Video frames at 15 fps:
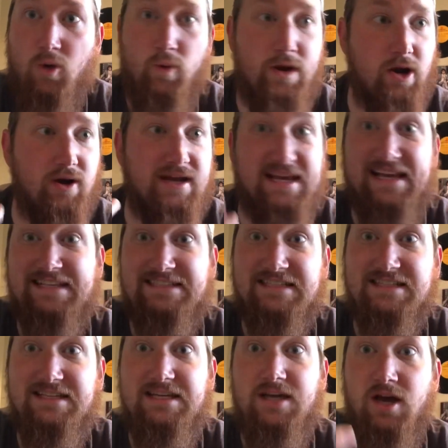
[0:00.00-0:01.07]
We are
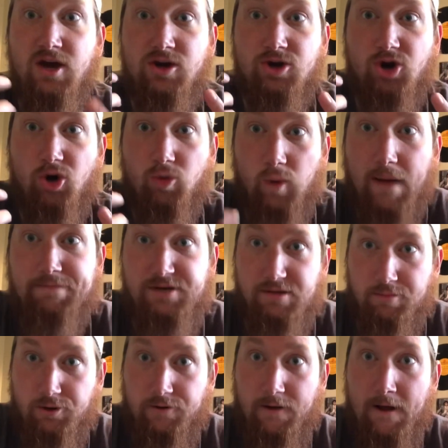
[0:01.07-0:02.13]
easily
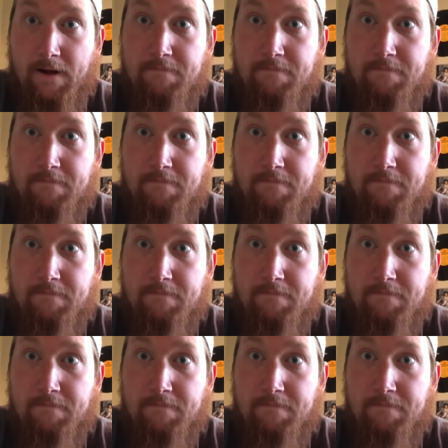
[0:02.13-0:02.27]
corruptible.